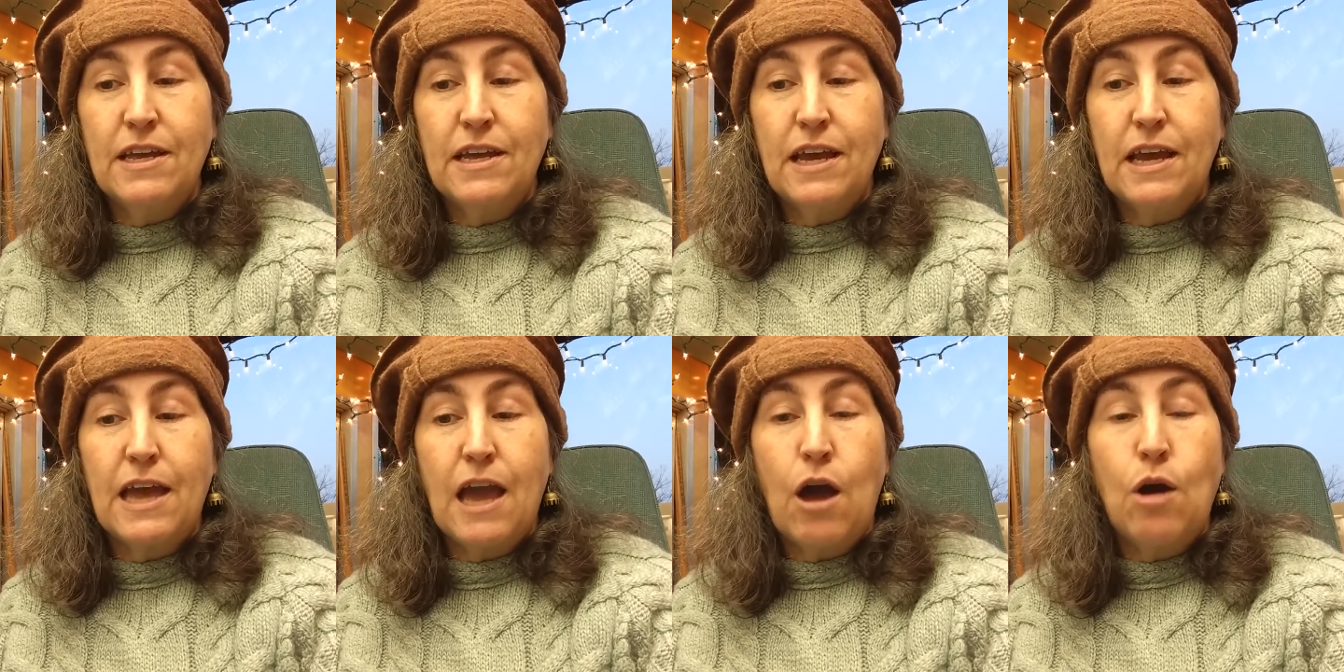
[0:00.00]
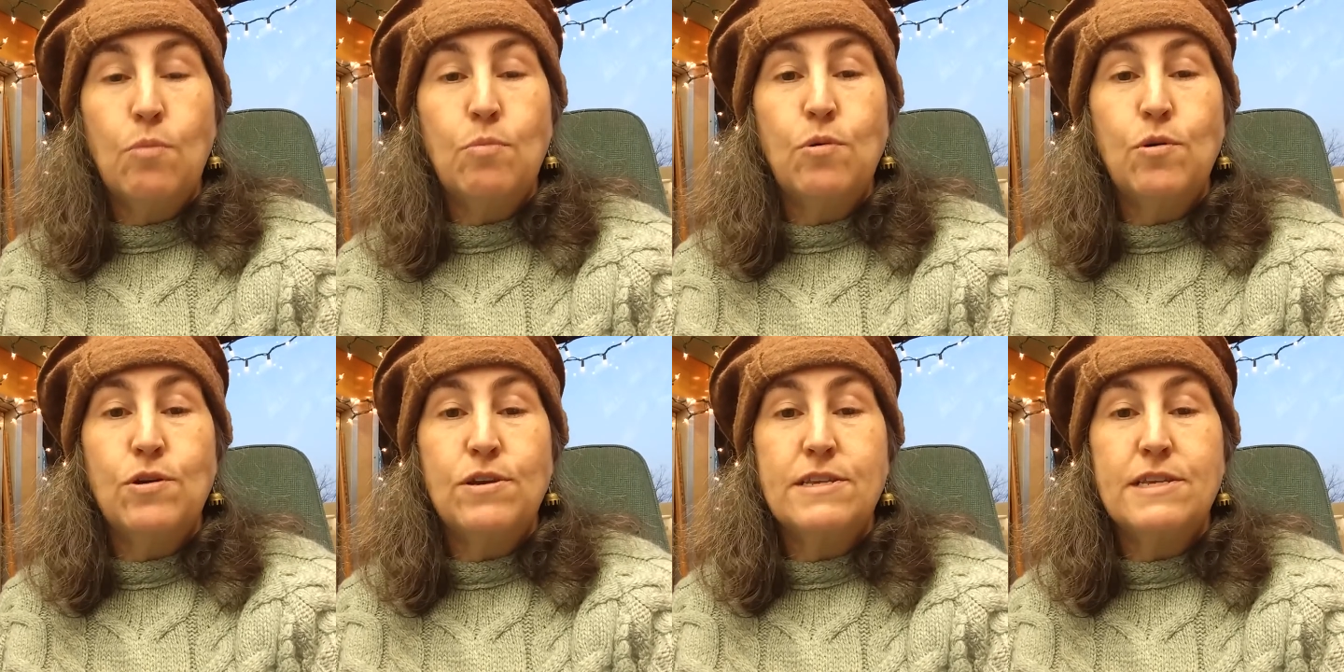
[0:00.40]
A
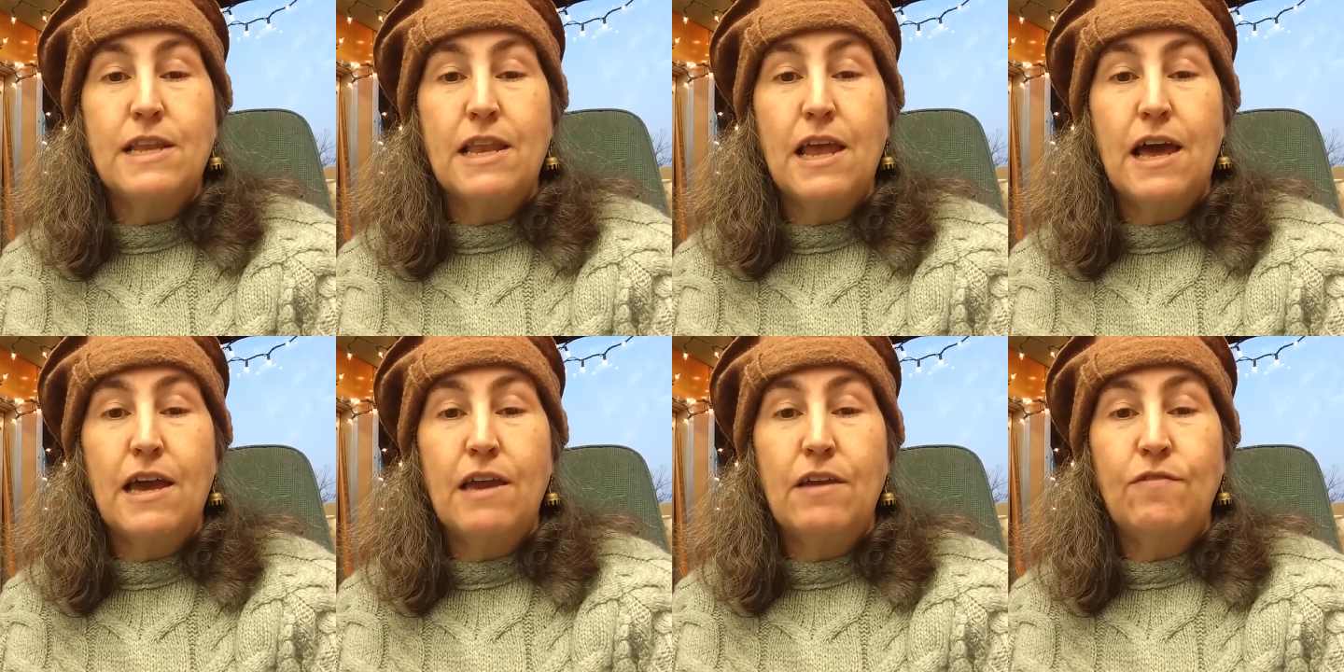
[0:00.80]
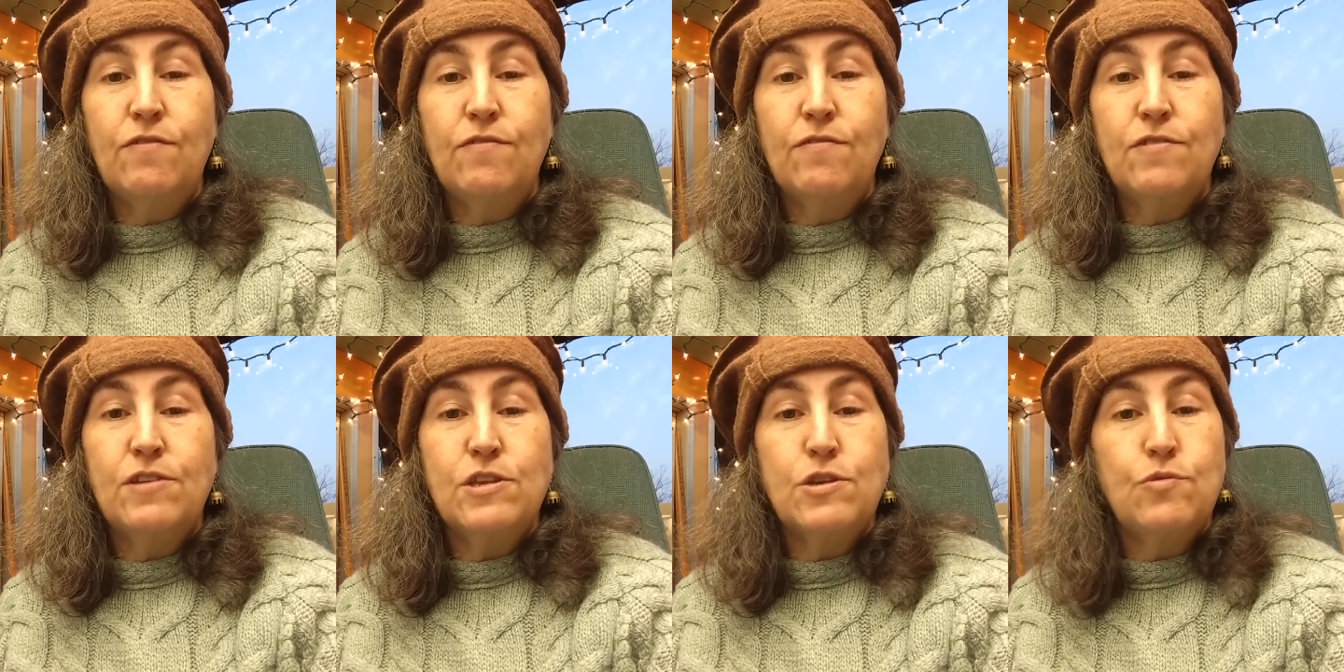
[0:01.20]
cowboy's life
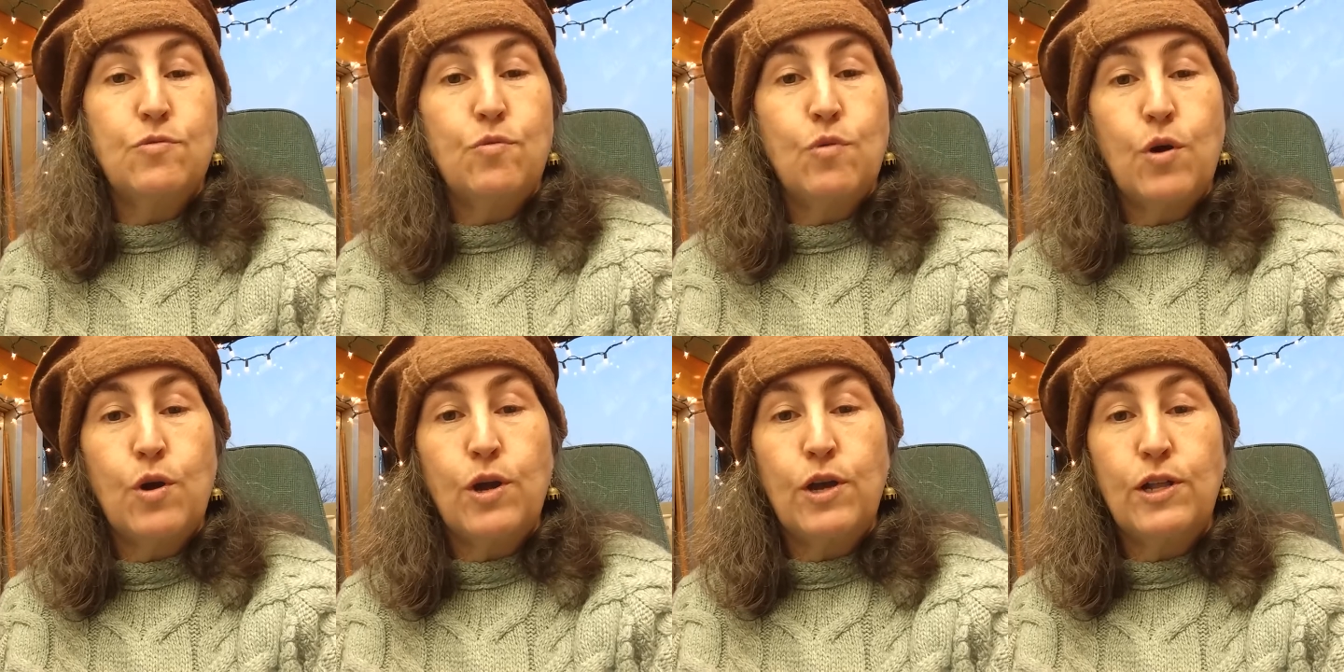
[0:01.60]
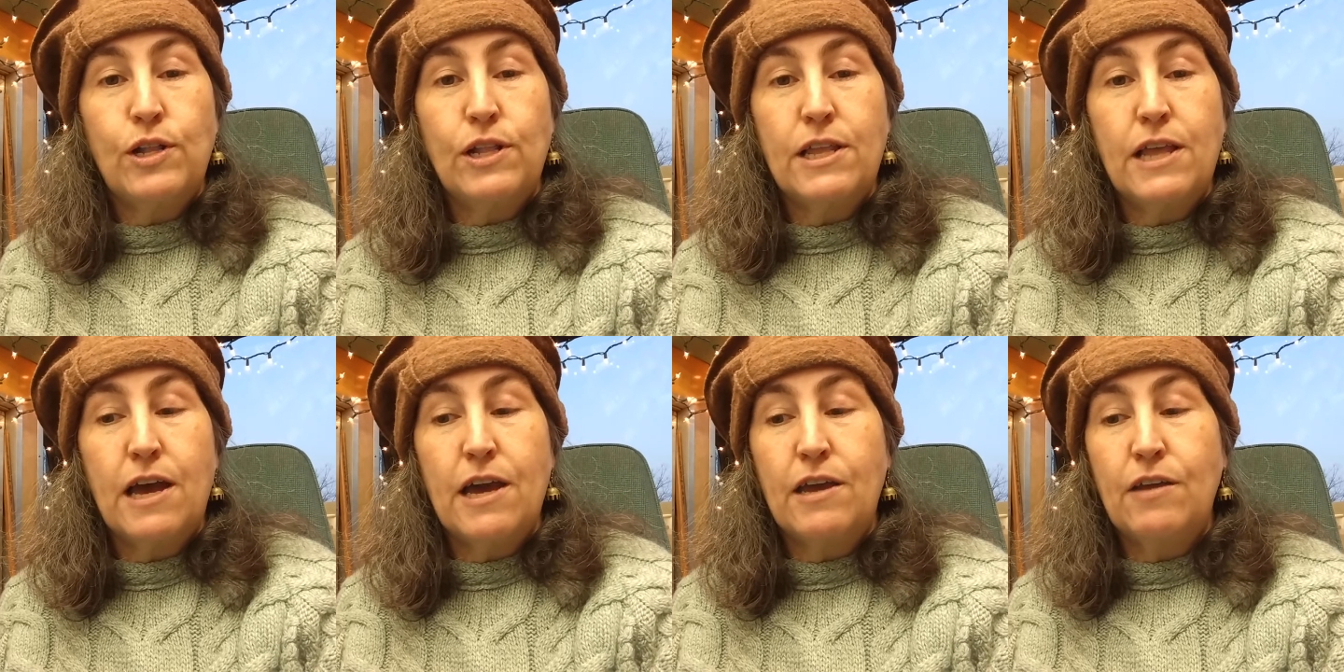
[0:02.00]
is a royal
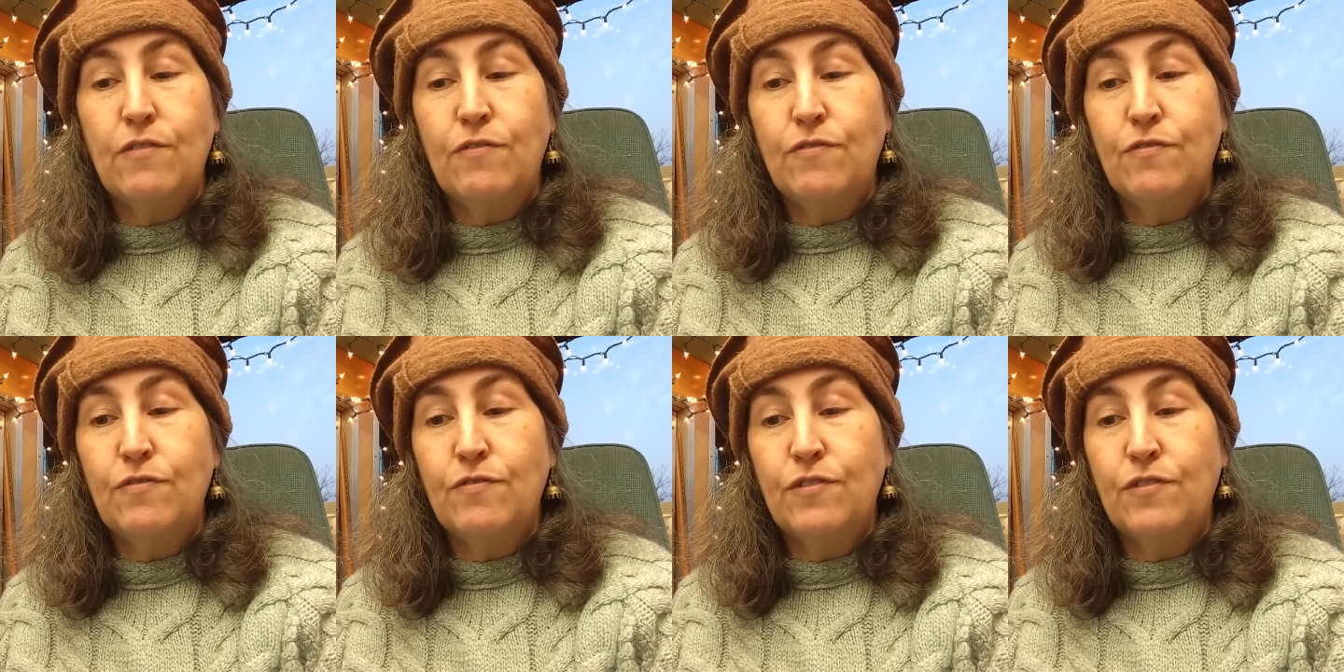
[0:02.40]
life,